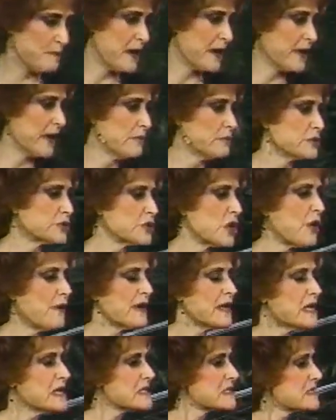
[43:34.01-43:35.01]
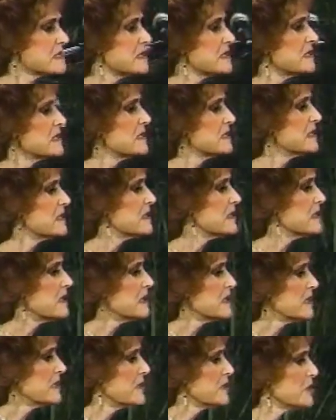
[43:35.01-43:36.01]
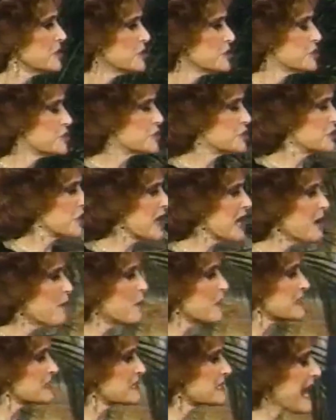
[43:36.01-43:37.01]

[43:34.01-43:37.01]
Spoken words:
Mary was showing us. She was